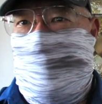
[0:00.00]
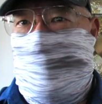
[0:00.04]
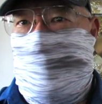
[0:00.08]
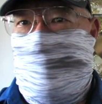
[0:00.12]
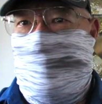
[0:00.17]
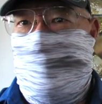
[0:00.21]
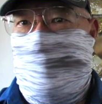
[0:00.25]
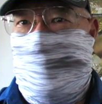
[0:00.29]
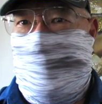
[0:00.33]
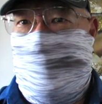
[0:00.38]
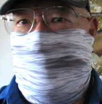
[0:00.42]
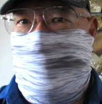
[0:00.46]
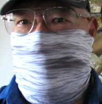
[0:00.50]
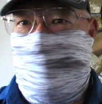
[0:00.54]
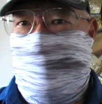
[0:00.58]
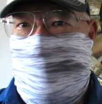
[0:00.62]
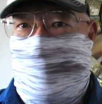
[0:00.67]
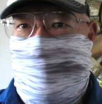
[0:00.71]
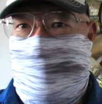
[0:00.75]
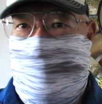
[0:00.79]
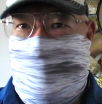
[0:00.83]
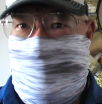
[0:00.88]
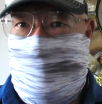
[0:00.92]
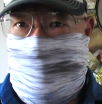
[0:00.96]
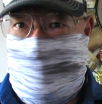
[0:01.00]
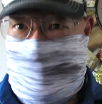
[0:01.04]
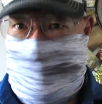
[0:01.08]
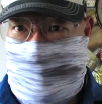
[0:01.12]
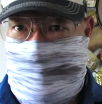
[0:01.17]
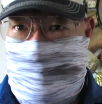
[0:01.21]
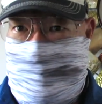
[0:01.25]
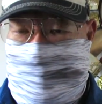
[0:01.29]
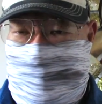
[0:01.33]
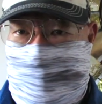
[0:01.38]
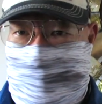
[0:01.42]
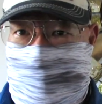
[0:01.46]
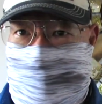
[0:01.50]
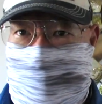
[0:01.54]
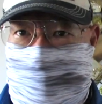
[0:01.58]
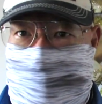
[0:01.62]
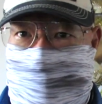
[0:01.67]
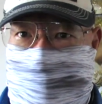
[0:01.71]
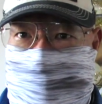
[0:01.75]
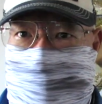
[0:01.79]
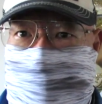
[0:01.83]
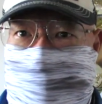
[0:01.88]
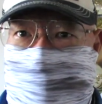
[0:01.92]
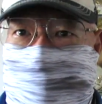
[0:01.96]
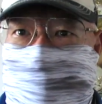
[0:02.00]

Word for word: how do I get around this? Then I